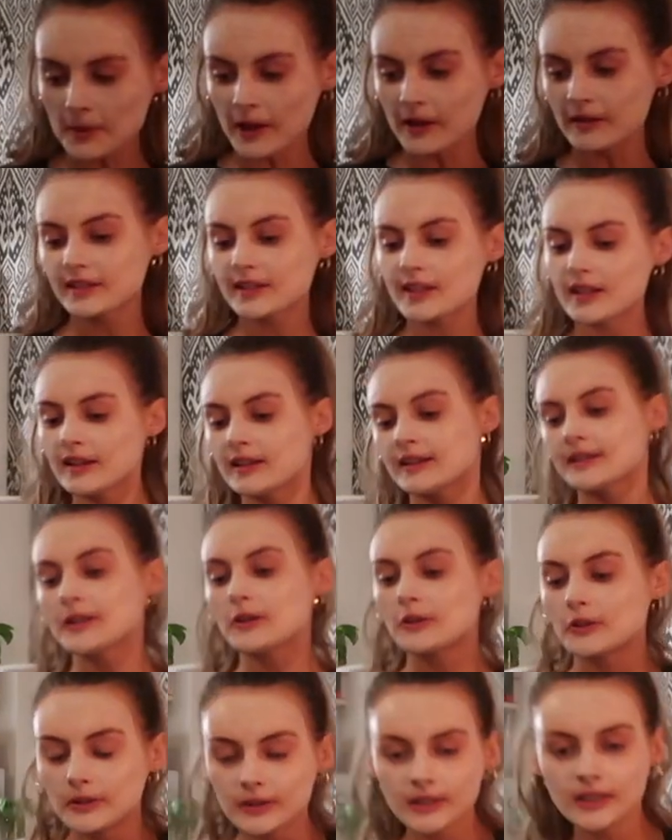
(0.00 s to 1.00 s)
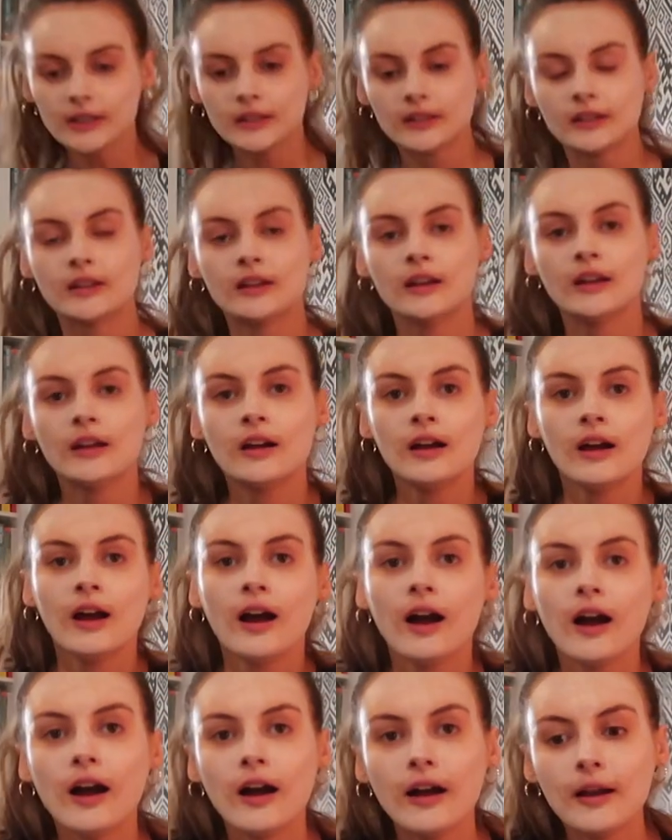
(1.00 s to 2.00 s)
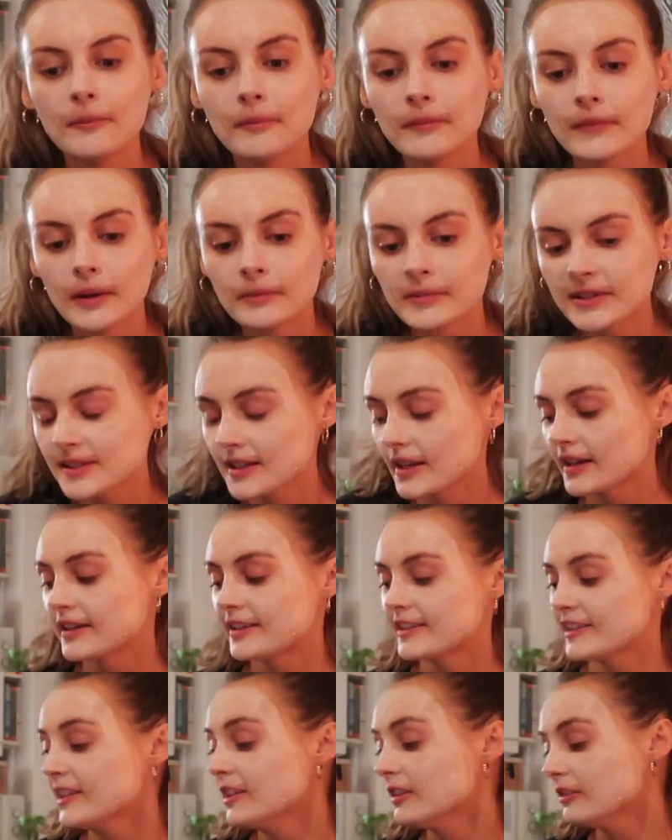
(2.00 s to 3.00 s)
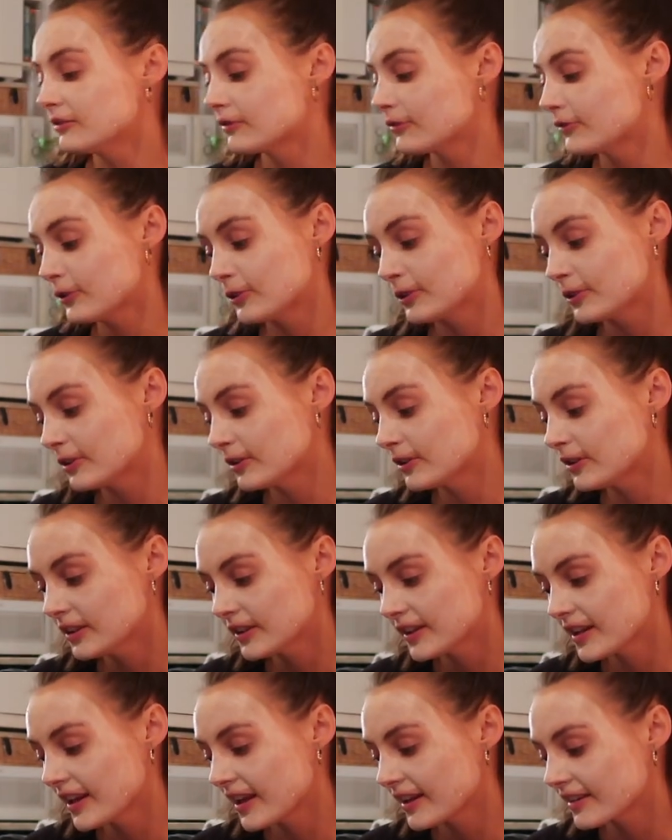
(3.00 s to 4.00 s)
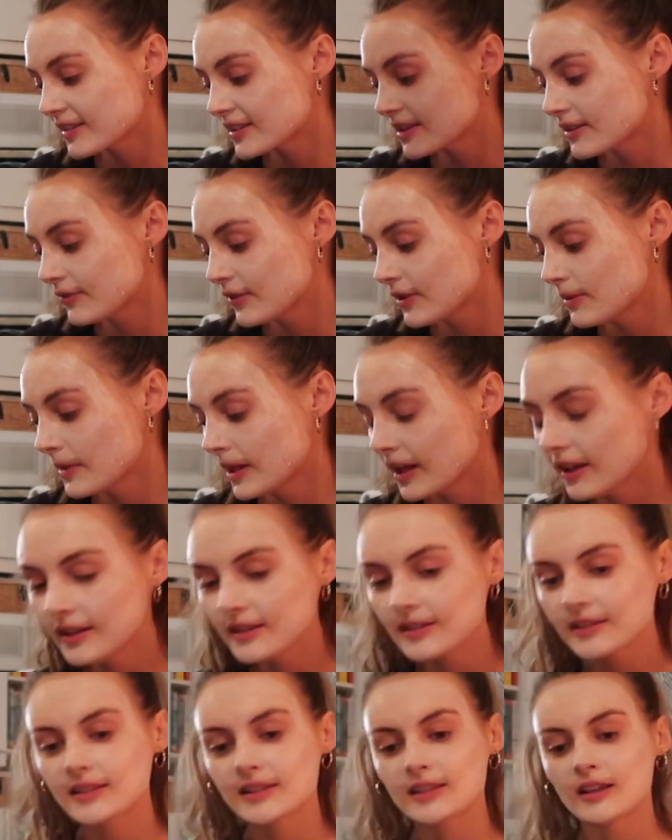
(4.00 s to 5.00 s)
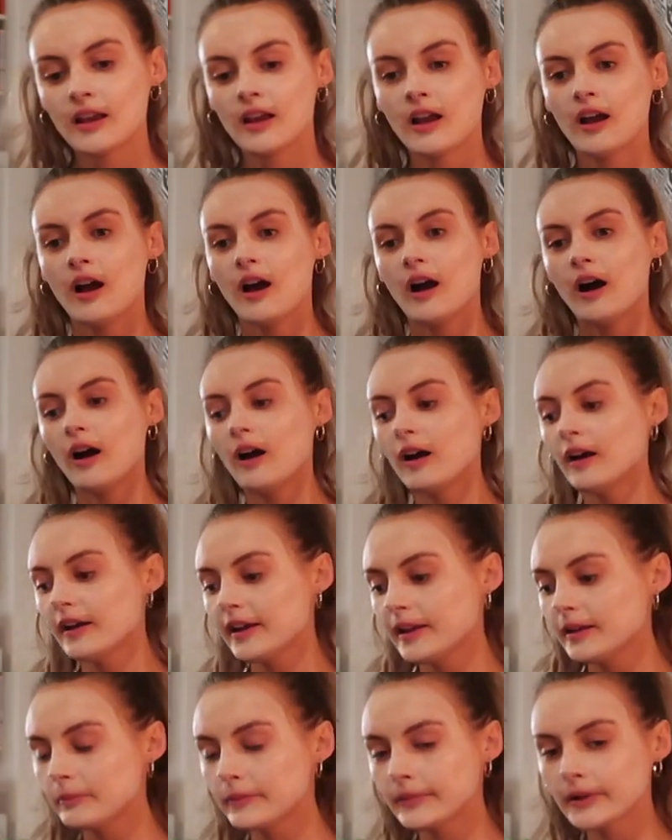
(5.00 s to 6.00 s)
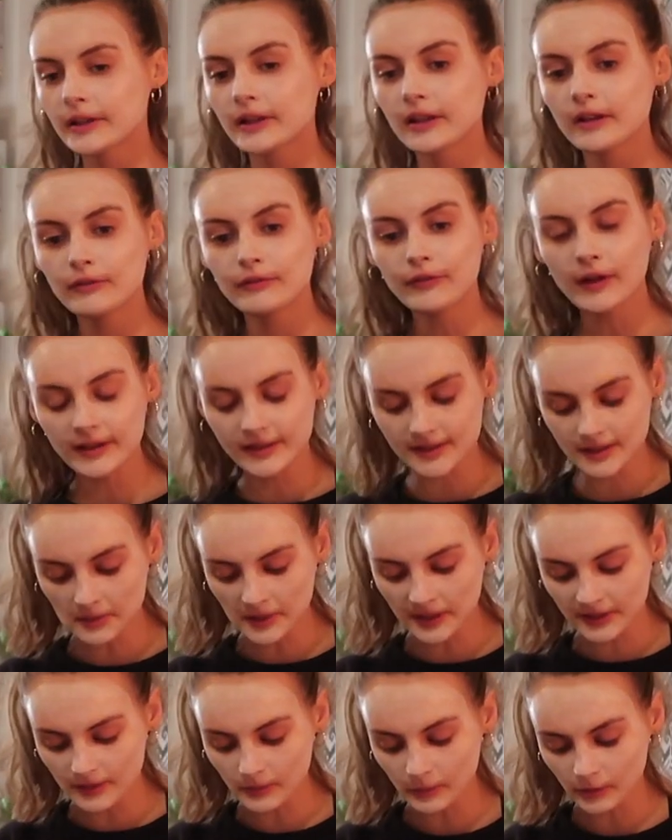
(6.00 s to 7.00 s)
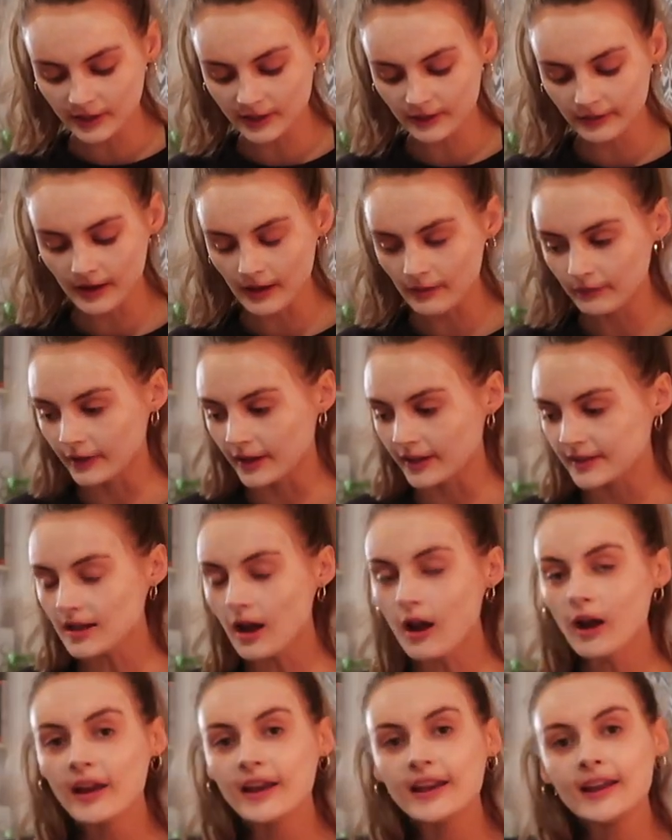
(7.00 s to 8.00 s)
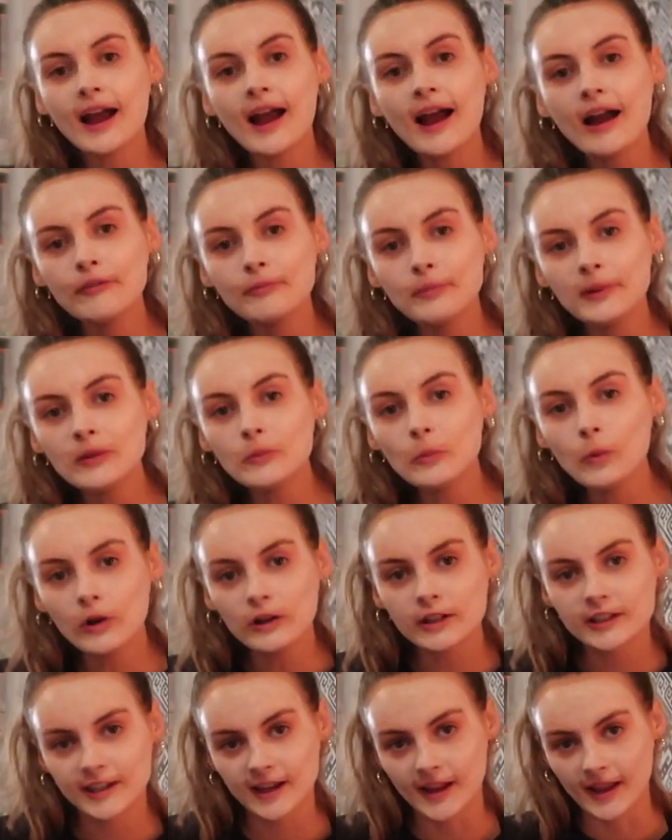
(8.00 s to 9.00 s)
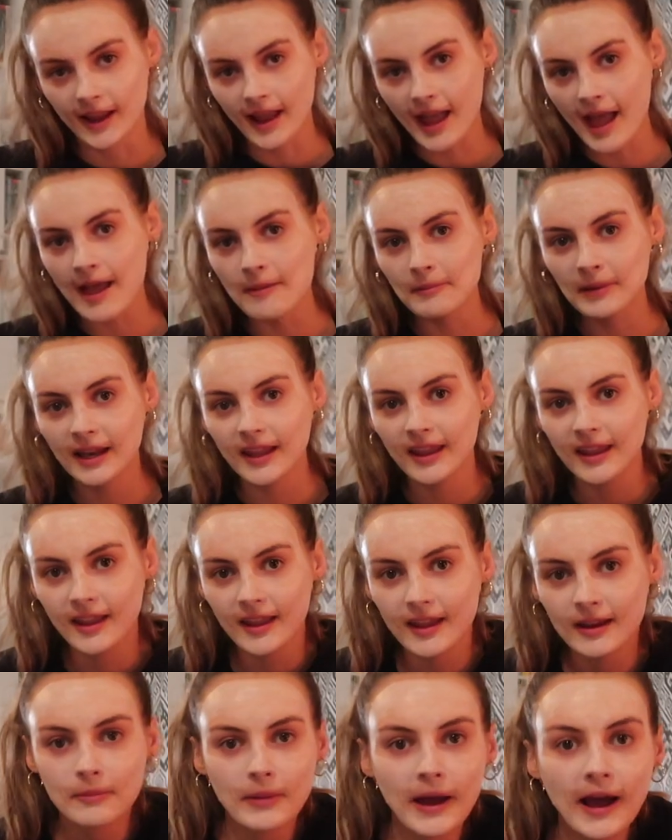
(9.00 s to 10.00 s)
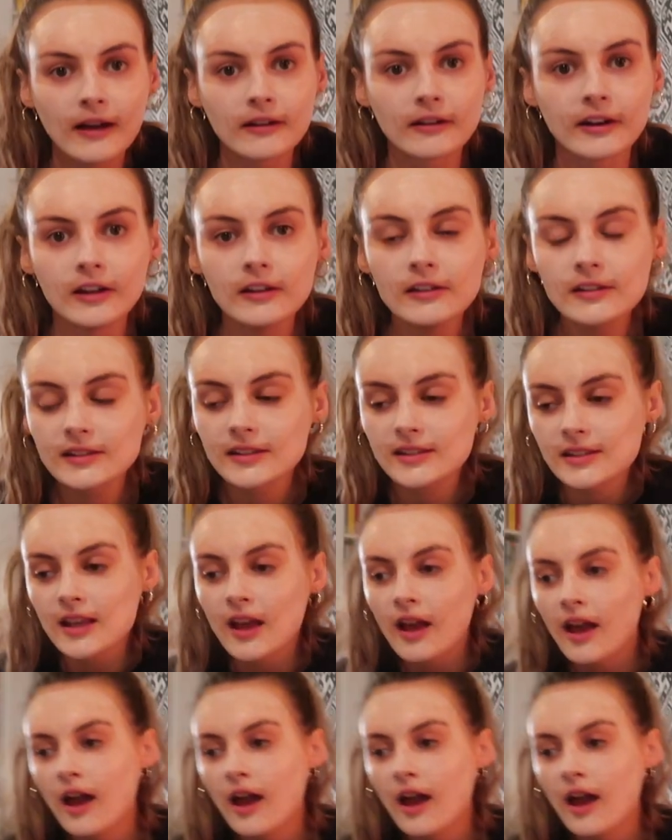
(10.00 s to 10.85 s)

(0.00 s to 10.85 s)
mask is on. I'm just gonna chill for the next few minutes. I'm gonna find something to watch on Netflix. I have been watching Emily in Paris,